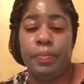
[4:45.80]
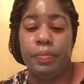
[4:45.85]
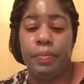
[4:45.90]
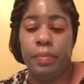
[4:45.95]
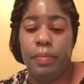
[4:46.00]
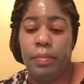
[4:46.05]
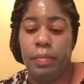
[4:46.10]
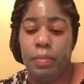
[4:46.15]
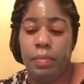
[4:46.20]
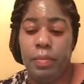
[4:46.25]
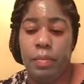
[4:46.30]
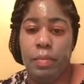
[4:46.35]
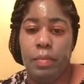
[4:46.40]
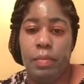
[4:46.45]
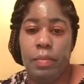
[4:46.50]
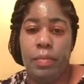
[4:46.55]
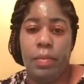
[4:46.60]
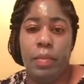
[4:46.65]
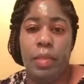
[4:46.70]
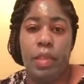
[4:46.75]

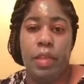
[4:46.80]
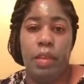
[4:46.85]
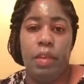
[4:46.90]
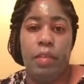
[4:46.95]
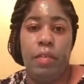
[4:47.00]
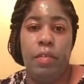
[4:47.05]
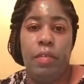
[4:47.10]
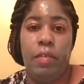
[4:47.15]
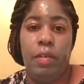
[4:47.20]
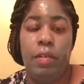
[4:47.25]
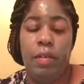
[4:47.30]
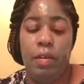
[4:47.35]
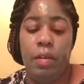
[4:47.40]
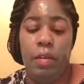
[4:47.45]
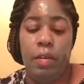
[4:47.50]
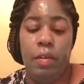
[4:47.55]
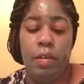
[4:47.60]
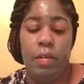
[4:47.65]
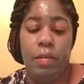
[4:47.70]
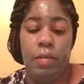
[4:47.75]

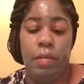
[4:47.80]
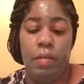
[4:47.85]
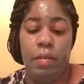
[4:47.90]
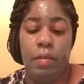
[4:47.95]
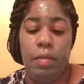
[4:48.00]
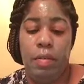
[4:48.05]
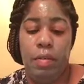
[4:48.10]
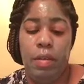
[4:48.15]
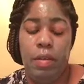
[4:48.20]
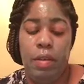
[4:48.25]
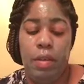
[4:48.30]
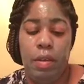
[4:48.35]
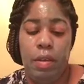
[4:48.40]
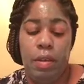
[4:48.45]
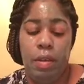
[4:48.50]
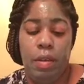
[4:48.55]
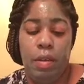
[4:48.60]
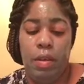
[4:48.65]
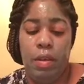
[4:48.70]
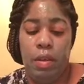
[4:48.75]

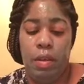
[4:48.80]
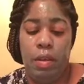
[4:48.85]
No one is speaking in this clip.